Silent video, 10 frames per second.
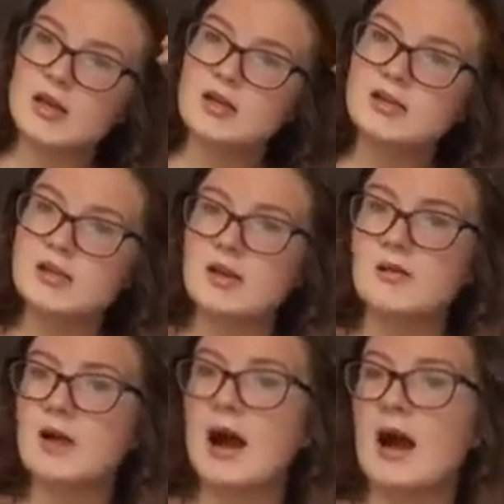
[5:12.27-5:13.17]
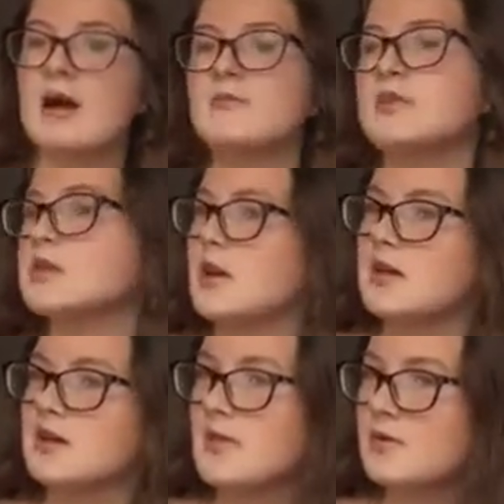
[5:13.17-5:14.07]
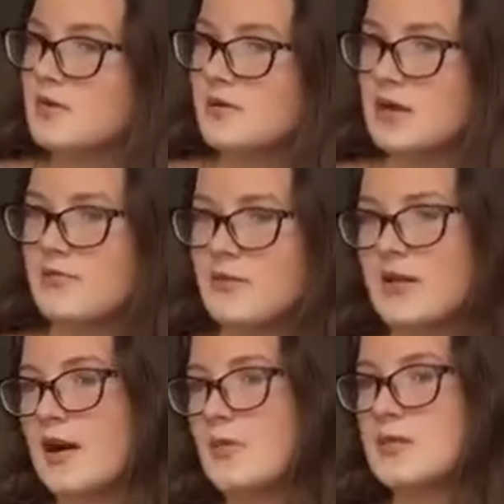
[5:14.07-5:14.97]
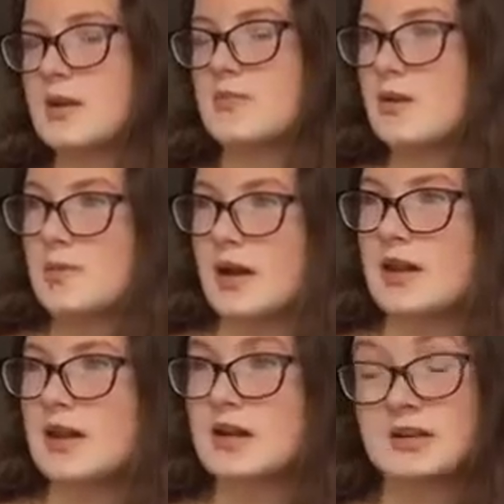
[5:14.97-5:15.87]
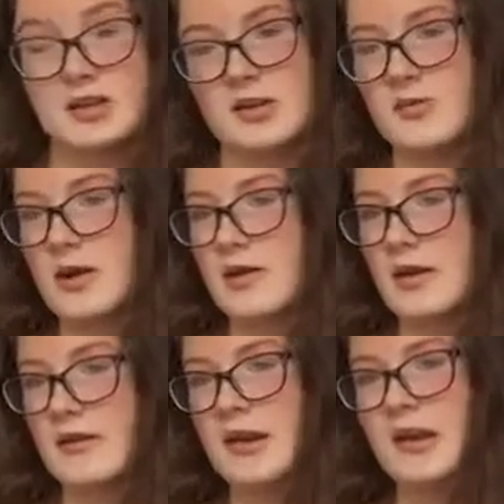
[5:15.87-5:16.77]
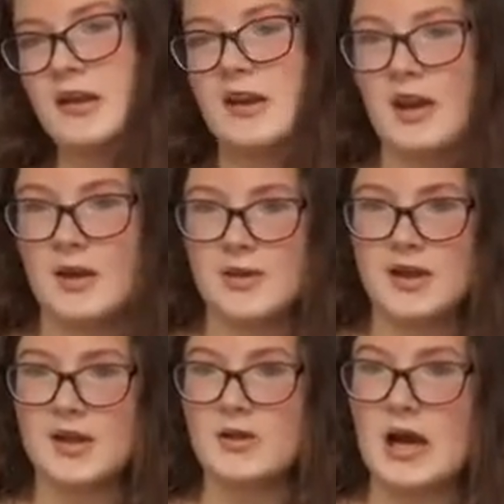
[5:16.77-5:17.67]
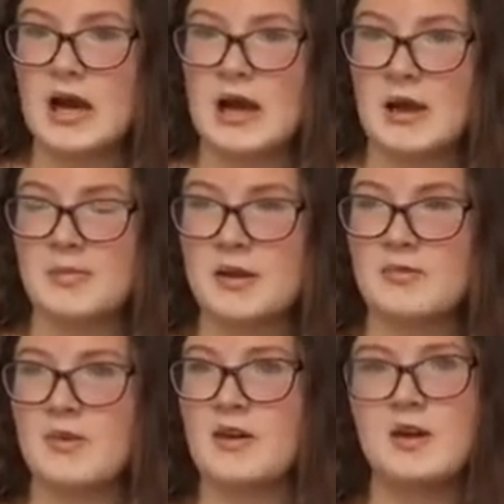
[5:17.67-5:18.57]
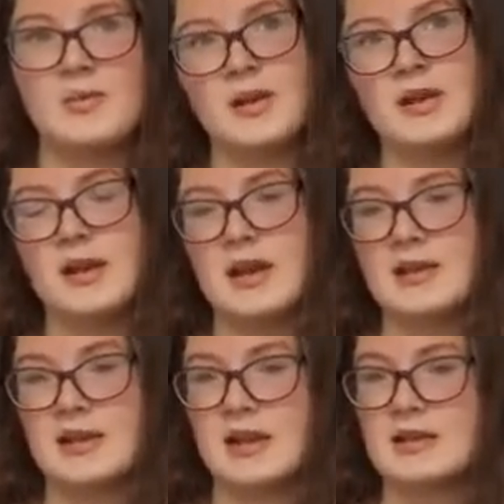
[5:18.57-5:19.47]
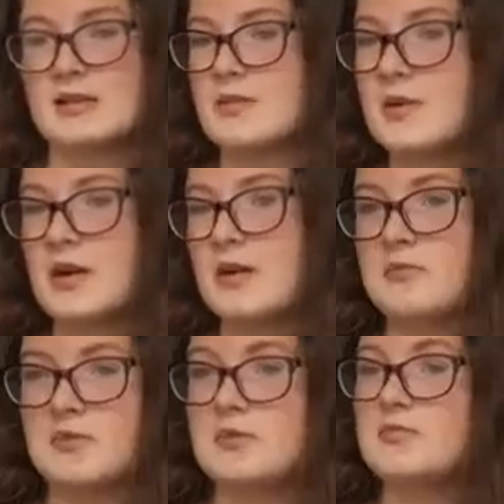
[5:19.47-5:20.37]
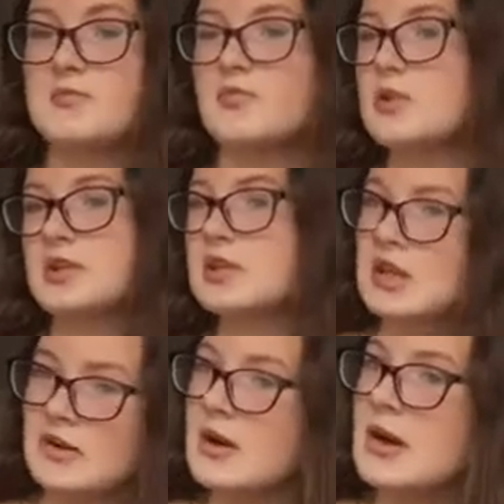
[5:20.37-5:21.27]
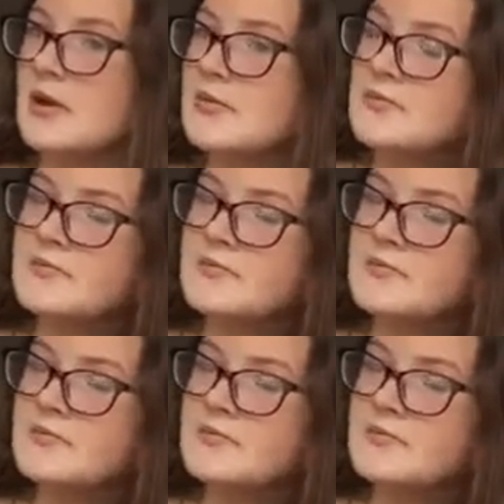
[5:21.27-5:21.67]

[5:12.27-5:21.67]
So I'm just trying to make my way through that. Obviously I'm not applying yet because I don't know where I'm going, and we don't know what's happening with opening days like in summer. We just don't know.